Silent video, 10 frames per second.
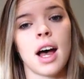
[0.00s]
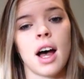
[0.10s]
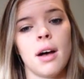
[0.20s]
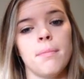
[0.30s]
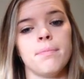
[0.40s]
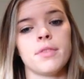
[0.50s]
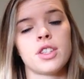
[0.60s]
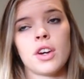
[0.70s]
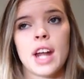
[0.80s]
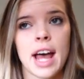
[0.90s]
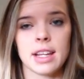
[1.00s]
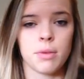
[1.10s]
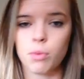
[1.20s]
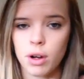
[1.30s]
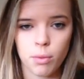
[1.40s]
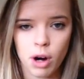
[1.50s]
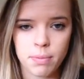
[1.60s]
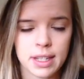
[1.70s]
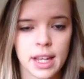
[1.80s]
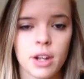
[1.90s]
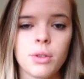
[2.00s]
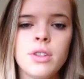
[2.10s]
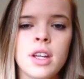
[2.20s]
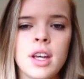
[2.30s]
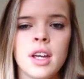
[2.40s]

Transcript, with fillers: Um, so it, ha- it won't be settled